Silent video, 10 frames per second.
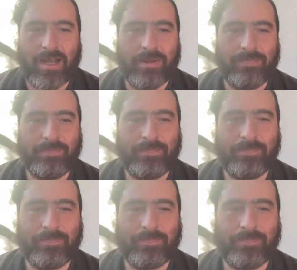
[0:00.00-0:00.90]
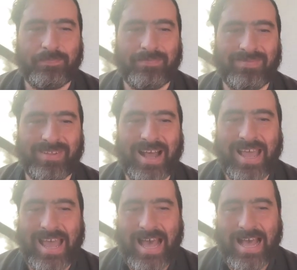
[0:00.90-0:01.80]
Um,
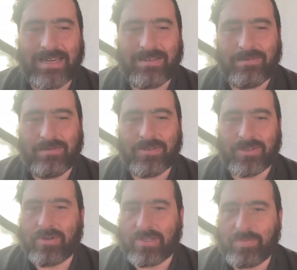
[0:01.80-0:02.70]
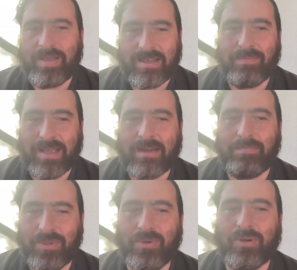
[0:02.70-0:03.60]
I had, so to speak, made
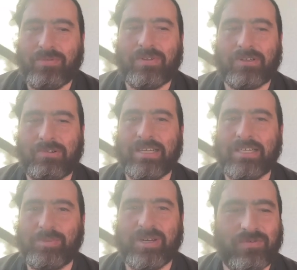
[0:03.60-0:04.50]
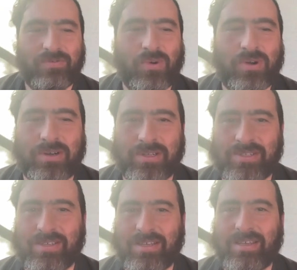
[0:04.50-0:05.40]
a beautiful arrangement of
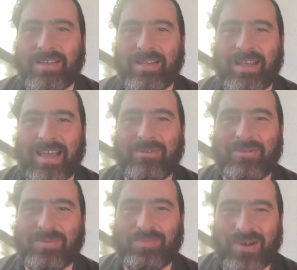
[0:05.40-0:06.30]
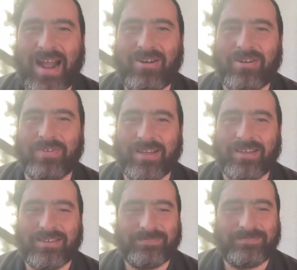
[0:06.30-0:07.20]
words and was proud of it.